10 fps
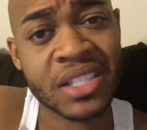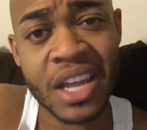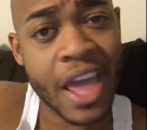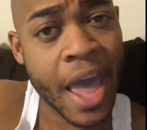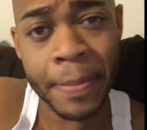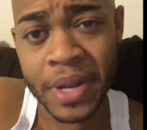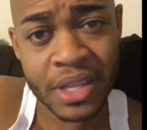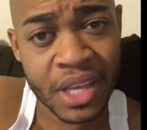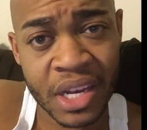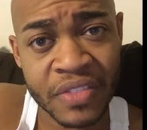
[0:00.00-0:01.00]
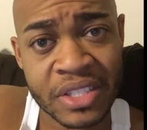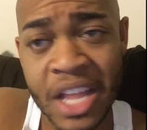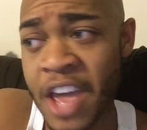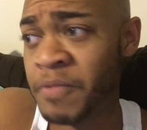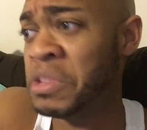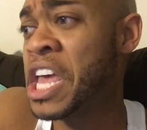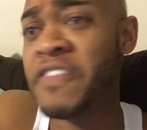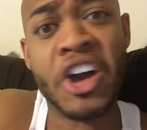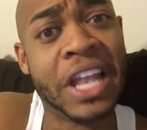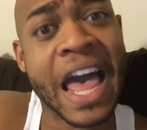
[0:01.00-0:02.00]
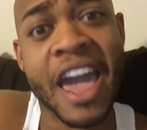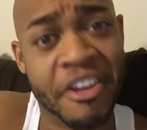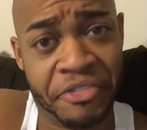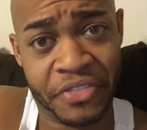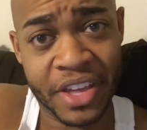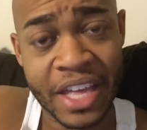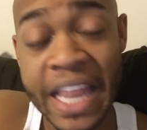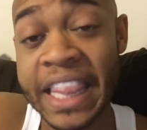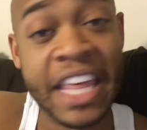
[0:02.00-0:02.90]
going to happen at the end of this life, live your life.